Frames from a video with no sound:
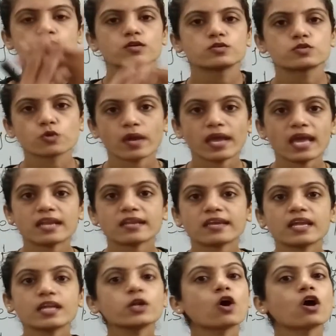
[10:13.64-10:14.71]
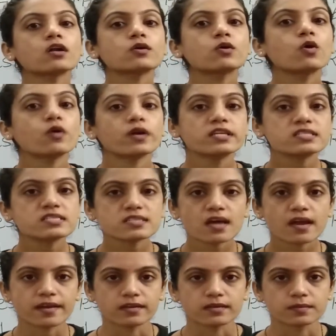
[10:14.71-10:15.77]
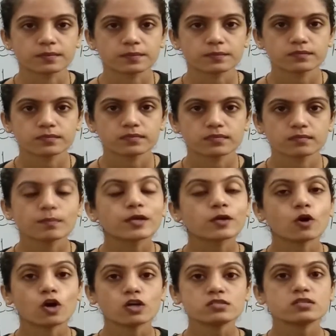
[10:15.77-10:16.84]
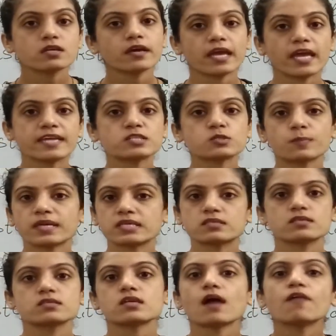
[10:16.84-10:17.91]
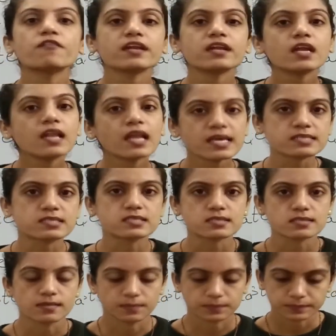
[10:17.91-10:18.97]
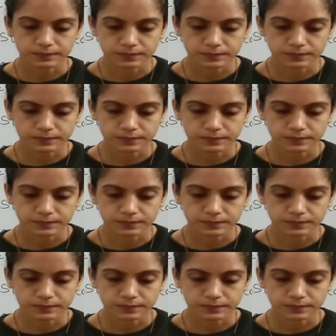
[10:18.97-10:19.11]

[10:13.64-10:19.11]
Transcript: So air cannot go inside because the air spaces are very less.